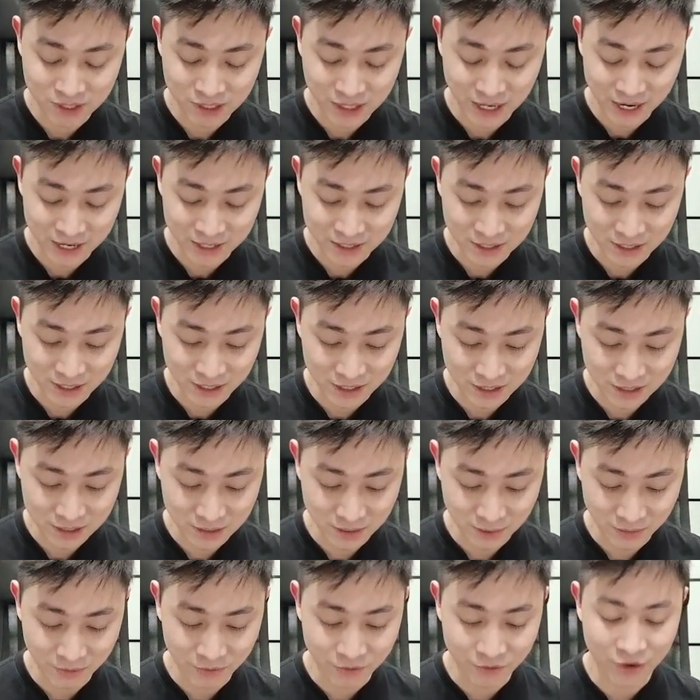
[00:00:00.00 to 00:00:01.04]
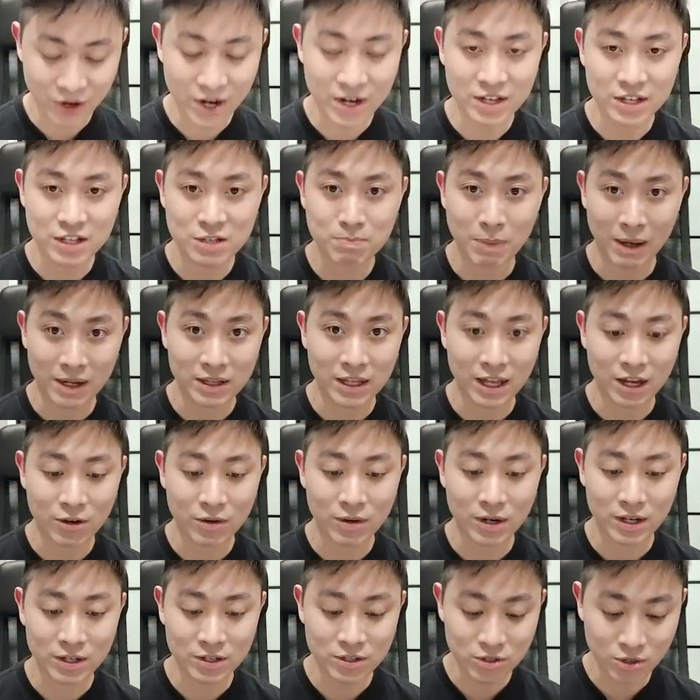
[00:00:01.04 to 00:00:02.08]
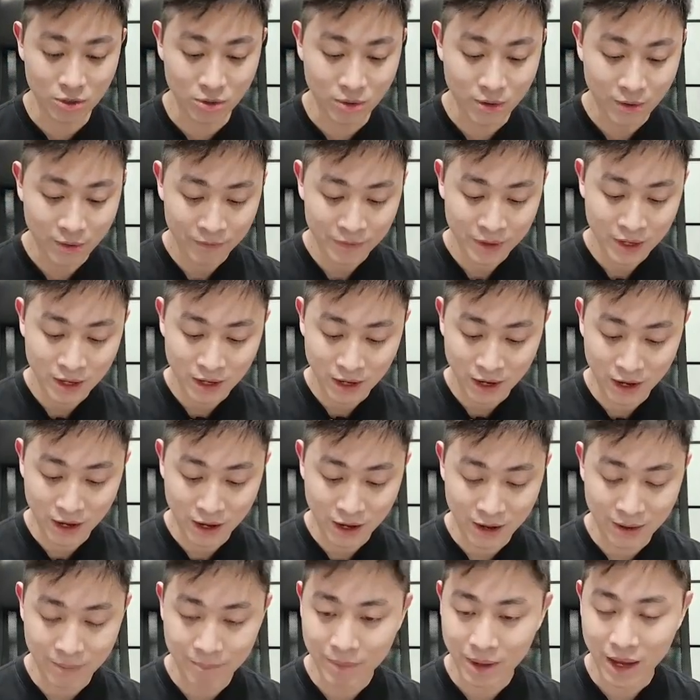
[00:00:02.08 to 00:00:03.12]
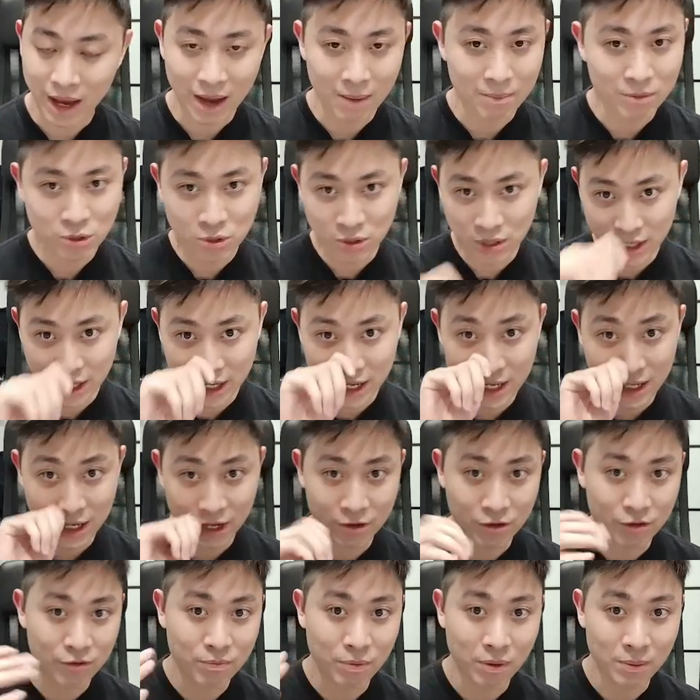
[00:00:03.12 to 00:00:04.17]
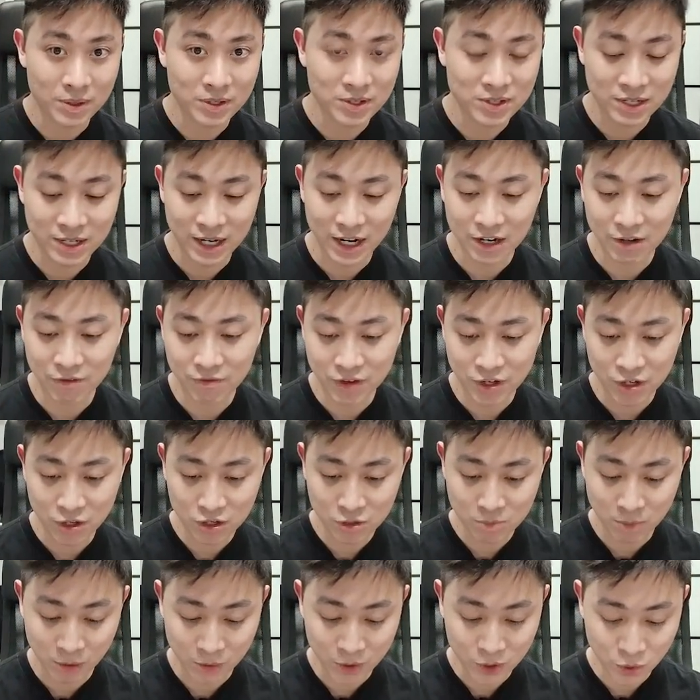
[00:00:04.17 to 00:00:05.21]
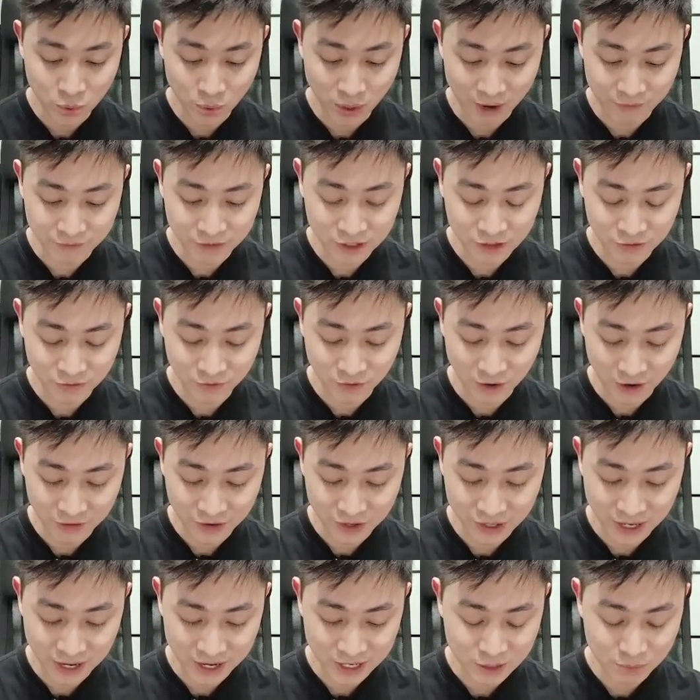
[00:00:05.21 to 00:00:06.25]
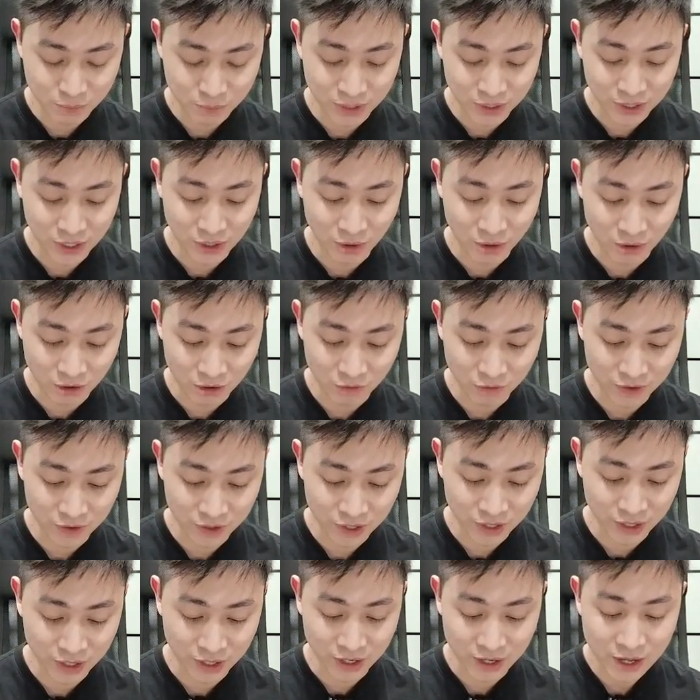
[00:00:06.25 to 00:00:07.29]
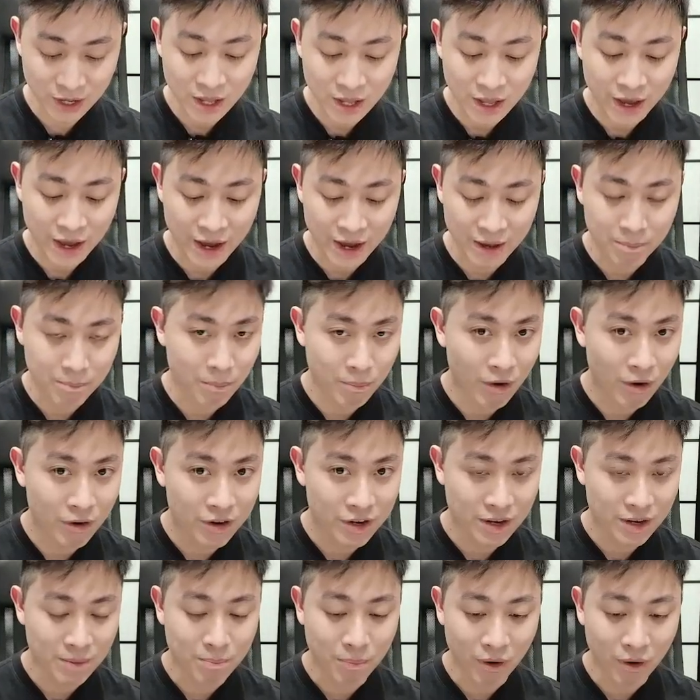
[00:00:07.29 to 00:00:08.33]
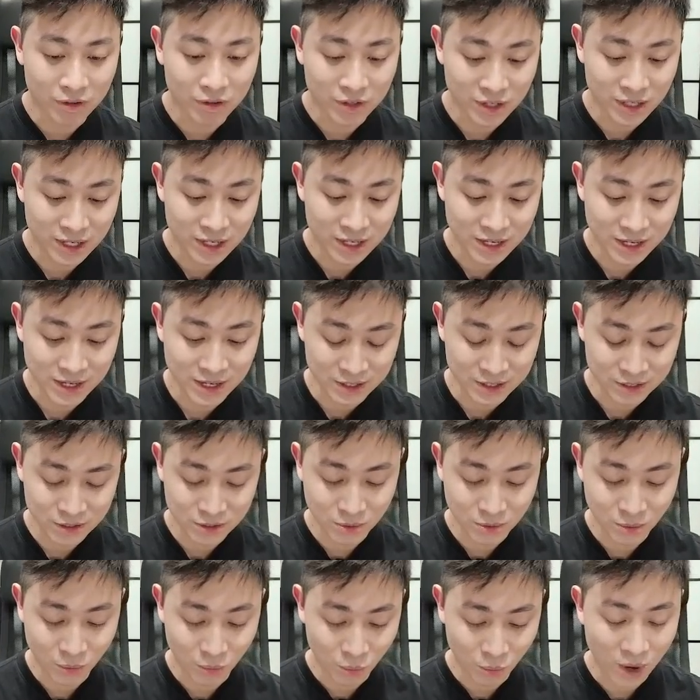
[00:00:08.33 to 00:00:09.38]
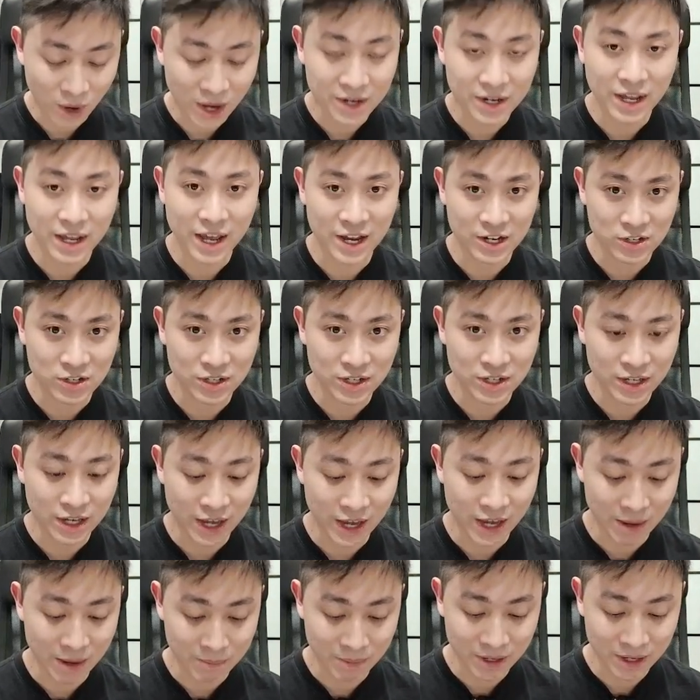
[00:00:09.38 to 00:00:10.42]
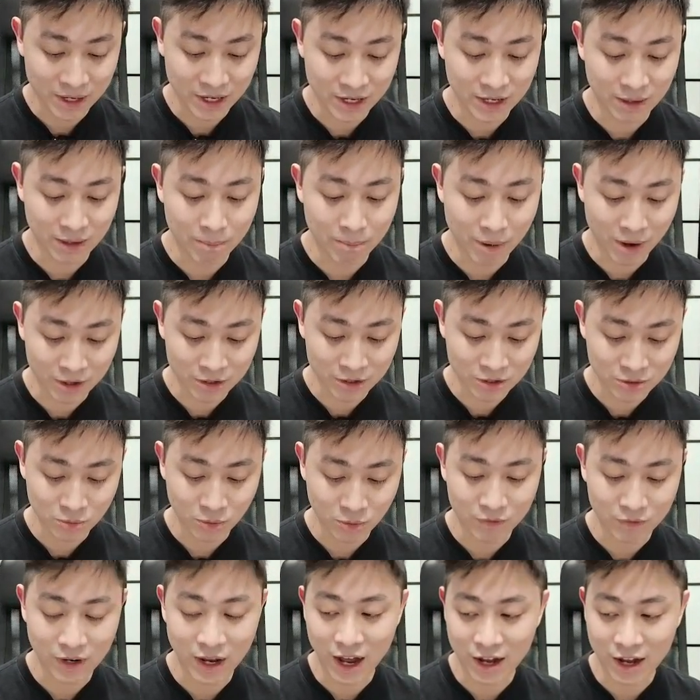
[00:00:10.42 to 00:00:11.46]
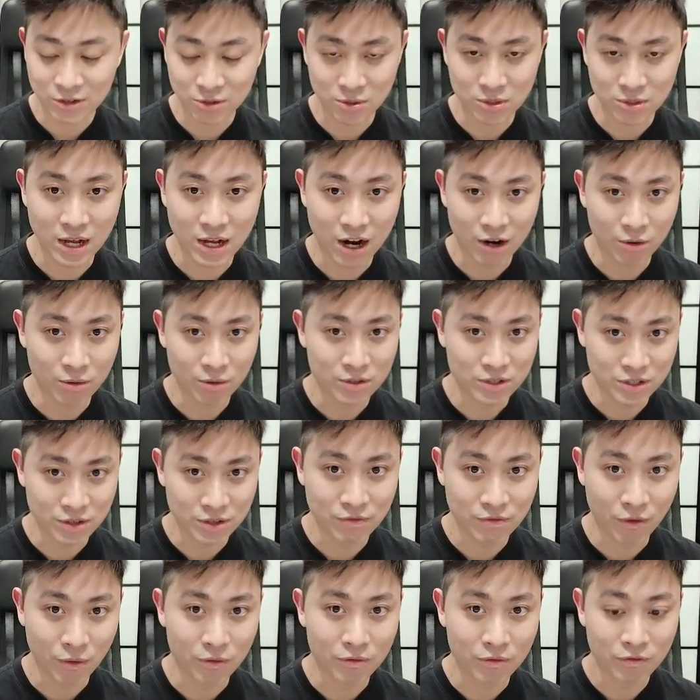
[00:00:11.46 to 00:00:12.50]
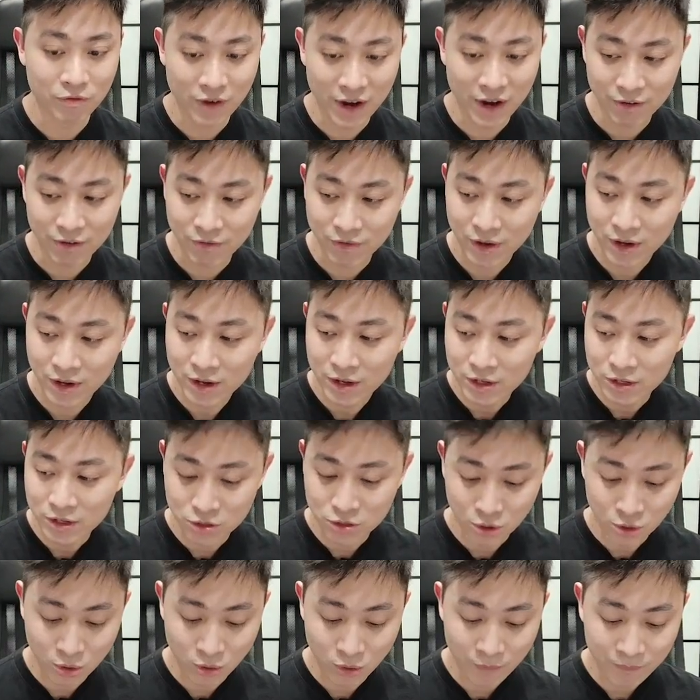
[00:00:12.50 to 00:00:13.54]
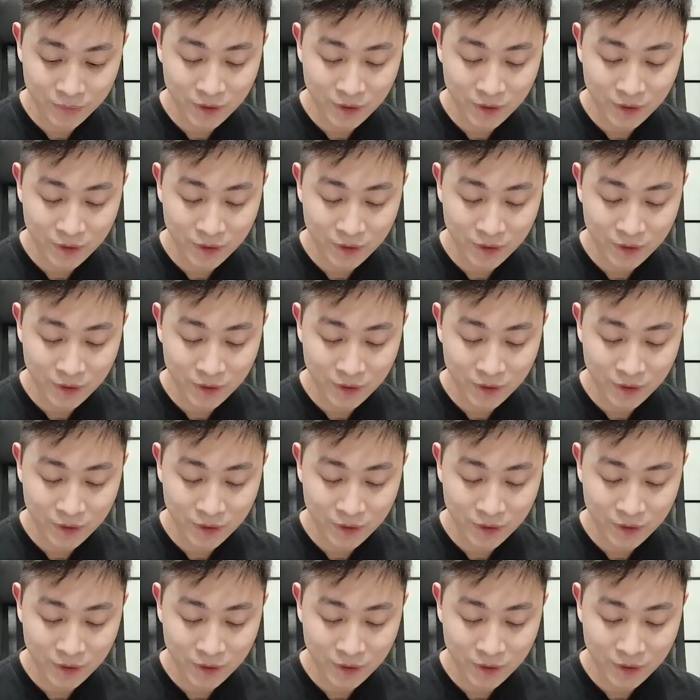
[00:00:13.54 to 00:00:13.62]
guys, is really spectacular. So I'm sure, again, like you've probably seen other videos, but we do have this very nice printing all over here. And more importantly is what actually came in the box with the Asus ROG Phone 5. So